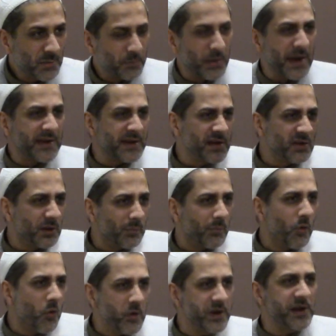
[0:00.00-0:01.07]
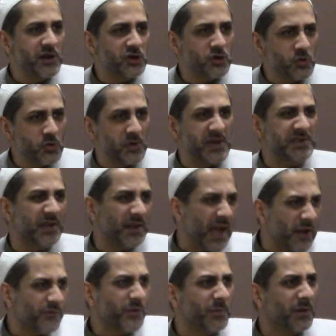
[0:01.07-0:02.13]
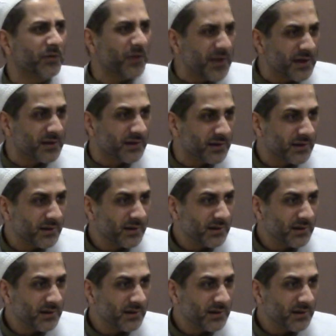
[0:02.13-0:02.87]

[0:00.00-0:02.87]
Breaking the moon in two is a laughable thing.